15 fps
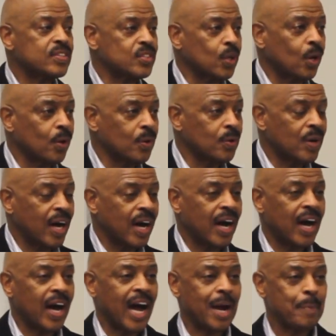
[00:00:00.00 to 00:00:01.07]
So
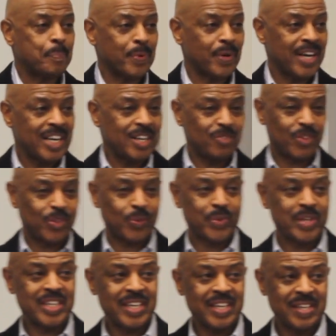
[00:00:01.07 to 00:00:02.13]
I prayed for
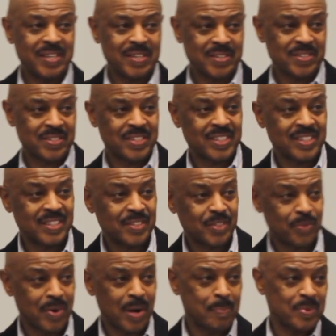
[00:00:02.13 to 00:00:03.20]
3 years
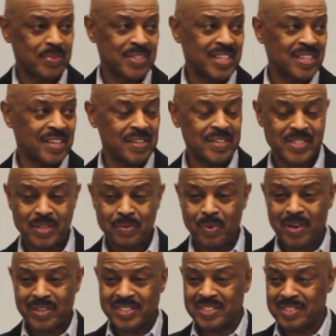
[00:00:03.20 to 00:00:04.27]
to represent her, and she
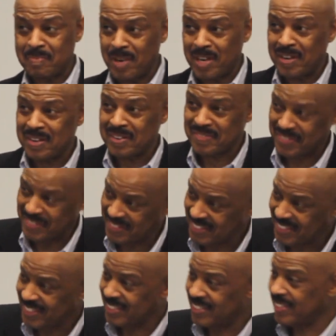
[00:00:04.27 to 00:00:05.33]
walked into my office.
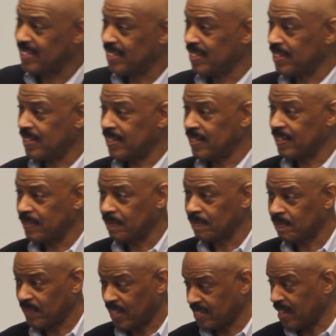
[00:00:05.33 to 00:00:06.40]

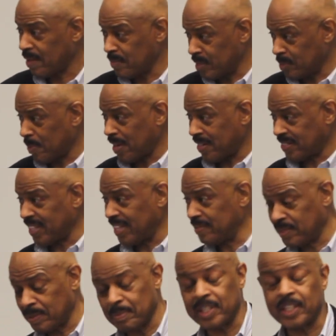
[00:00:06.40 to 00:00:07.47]
That's how Ms. Parks
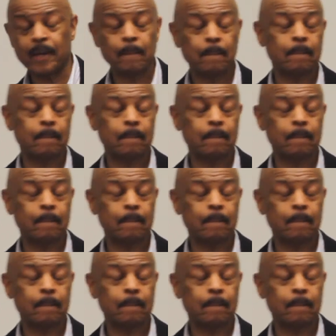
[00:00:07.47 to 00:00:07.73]
came to me.